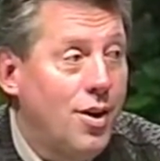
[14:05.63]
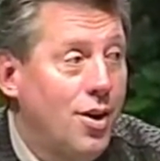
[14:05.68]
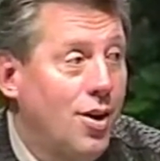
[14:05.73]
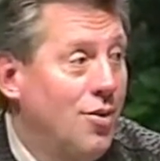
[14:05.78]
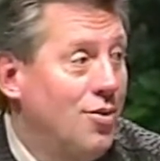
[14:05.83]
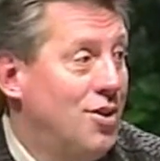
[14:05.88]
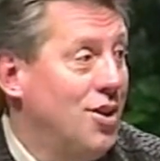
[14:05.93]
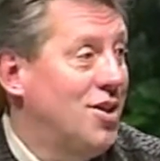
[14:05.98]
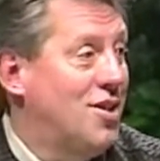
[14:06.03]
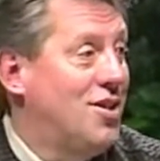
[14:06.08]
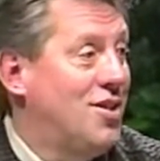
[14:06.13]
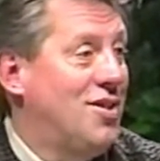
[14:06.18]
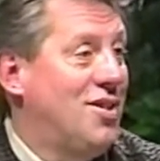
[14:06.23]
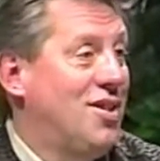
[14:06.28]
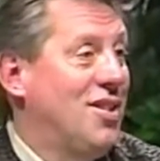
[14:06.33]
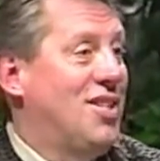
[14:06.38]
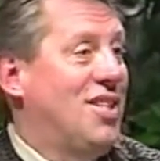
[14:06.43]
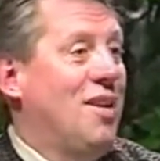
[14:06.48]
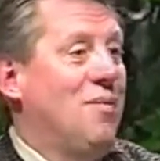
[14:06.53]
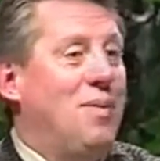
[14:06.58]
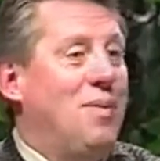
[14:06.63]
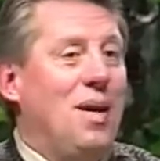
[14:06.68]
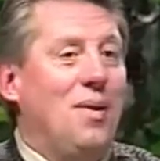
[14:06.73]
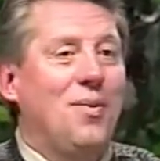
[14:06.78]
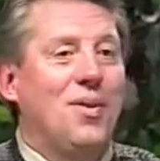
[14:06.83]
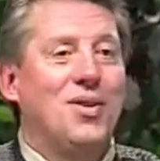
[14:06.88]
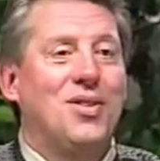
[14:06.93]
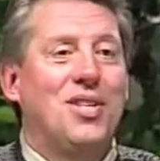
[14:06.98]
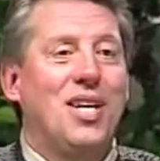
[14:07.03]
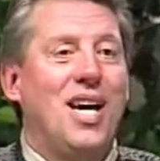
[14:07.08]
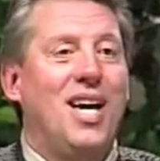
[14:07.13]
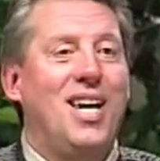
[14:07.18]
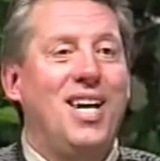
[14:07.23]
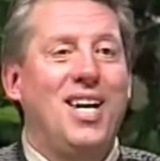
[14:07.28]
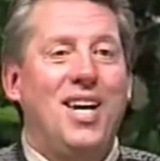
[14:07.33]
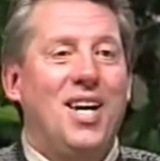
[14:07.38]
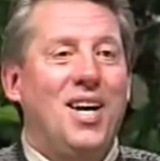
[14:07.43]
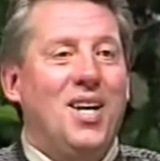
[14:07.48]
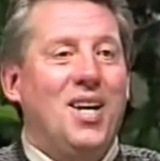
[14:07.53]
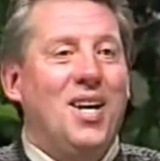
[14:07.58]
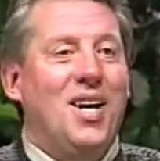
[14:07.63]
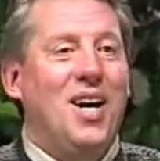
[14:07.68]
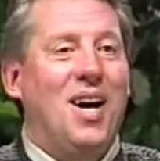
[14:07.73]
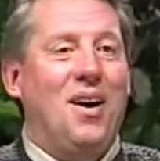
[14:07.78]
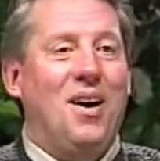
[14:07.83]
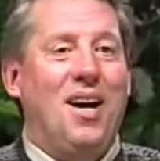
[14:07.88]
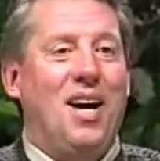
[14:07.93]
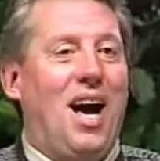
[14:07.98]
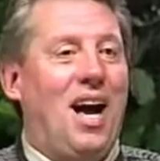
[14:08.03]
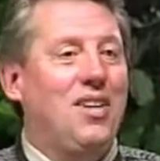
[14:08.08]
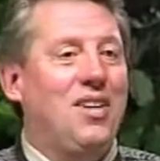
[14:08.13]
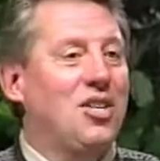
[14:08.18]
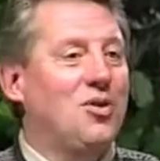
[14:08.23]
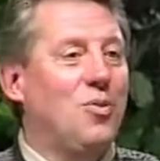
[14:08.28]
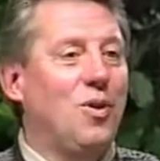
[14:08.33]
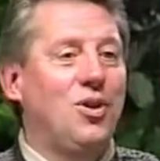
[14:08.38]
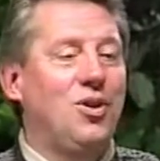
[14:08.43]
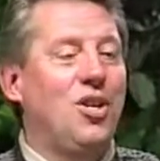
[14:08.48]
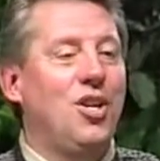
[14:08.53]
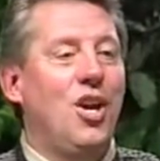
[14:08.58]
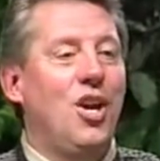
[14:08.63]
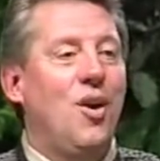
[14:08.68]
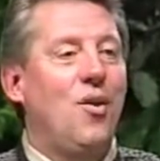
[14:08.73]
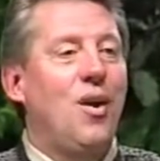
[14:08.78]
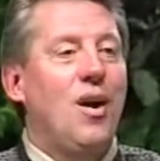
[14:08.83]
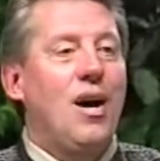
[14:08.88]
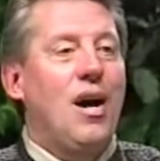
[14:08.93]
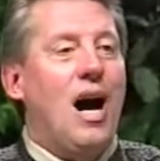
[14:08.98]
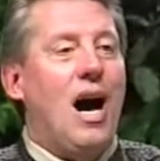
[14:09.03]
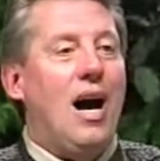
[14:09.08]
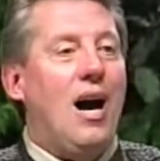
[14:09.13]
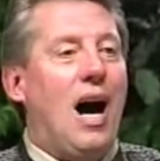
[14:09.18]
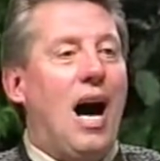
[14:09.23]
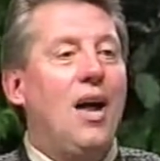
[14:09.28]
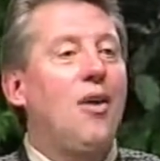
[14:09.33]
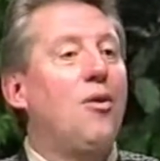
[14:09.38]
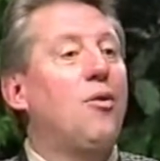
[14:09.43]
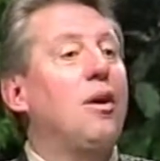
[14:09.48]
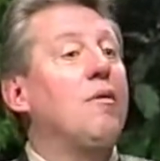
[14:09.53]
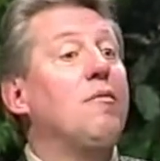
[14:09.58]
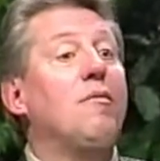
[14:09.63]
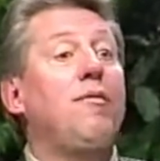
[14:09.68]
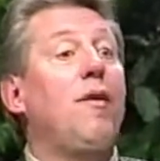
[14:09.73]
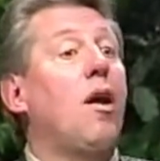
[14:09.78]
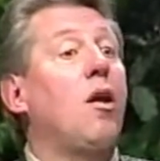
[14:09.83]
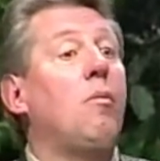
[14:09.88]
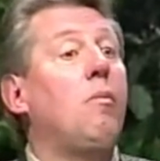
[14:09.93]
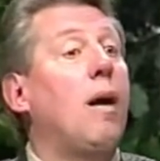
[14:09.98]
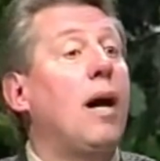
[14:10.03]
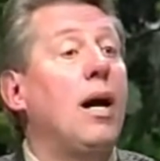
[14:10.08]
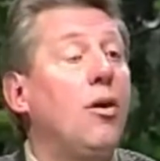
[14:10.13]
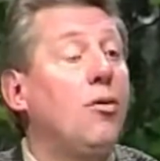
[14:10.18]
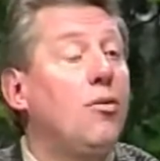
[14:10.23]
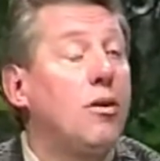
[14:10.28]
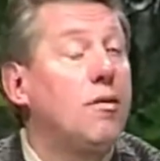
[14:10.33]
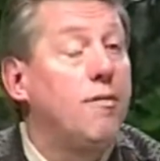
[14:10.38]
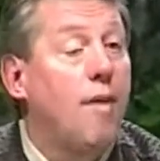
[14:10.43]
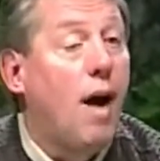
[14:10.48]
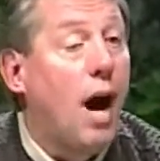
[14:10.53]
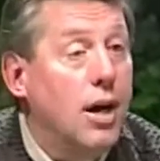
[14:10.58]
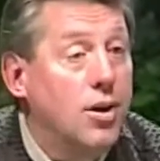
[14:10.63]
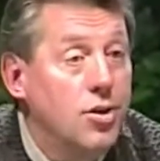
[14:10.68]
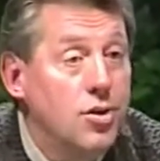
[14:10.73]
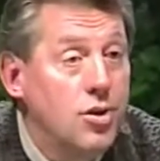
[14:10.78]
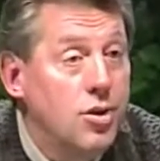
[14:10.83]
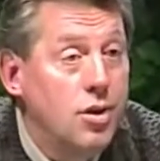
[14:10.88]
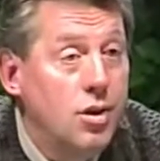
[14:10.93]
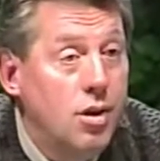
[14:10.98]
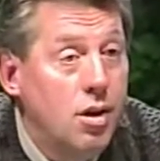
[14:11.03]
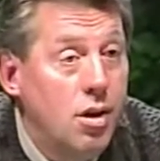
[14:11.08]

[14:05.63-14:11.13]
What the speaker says: it. Just sit at people and say, I just want you to know, I don't even follow my own advice.